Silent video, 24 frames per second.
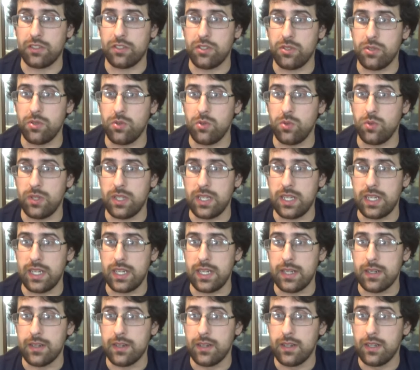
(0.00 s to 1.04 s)
to
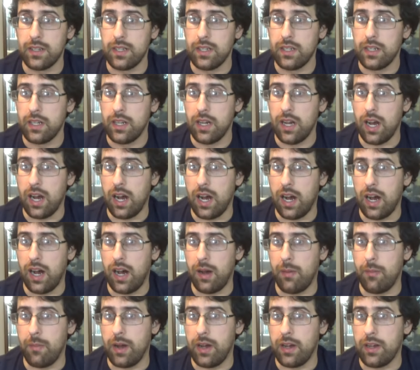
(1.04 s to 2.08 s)
the
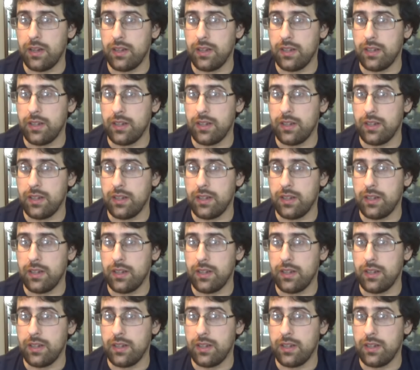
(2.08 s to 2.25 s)
um,